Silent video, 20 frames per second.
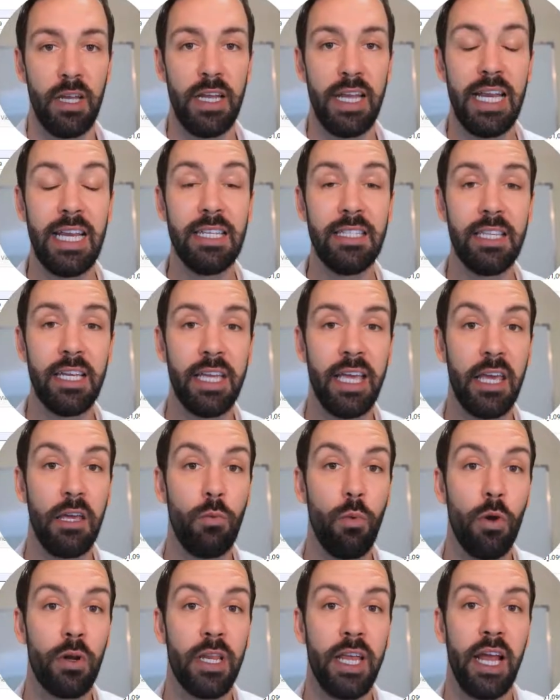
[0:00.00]
Is the
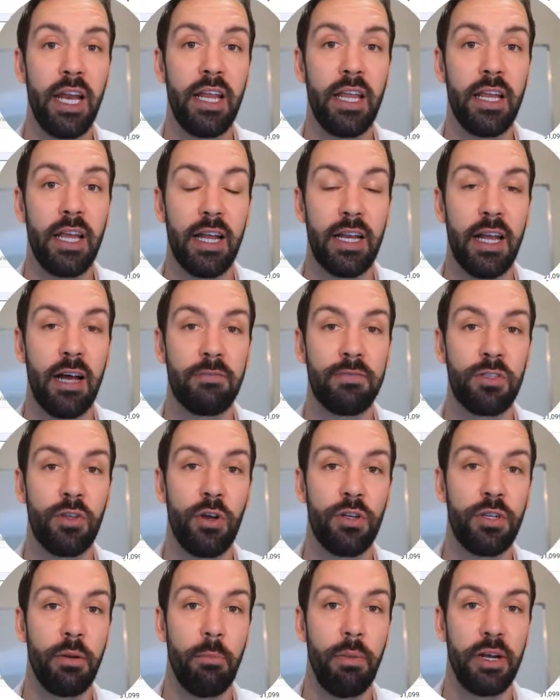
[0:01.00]
keyword getting enough
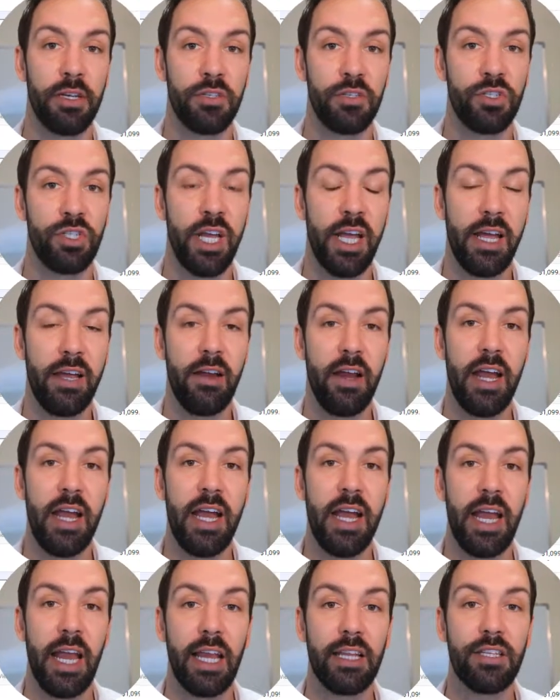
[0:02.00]
search impression share?
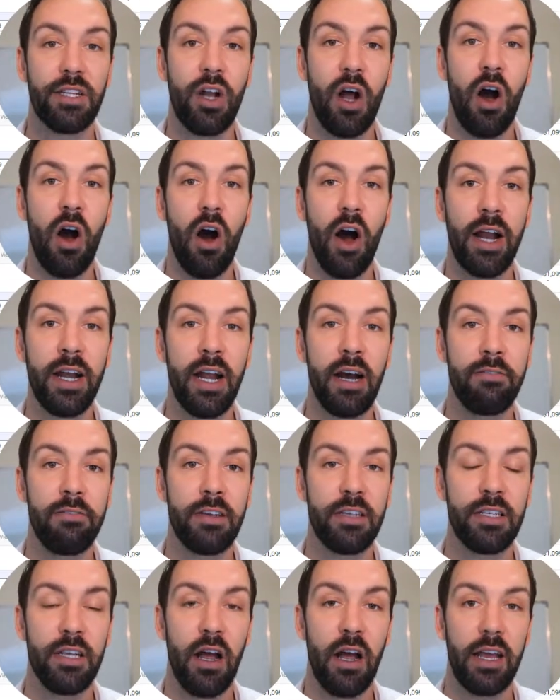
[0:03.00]
Is it high enough?
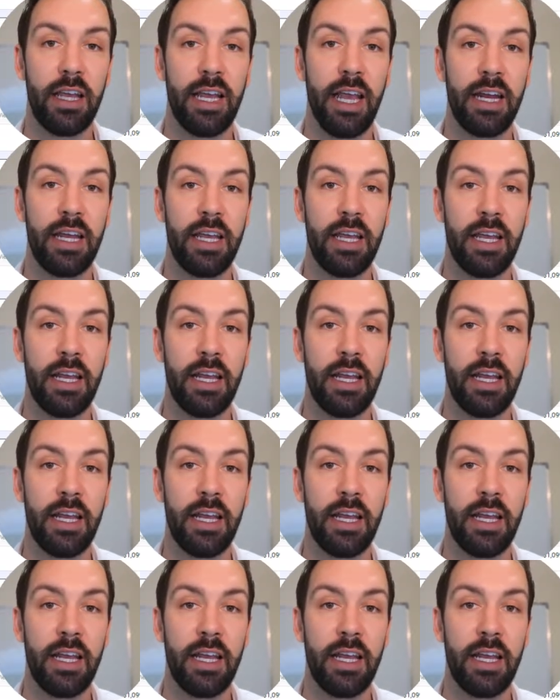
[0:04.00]
Is it getting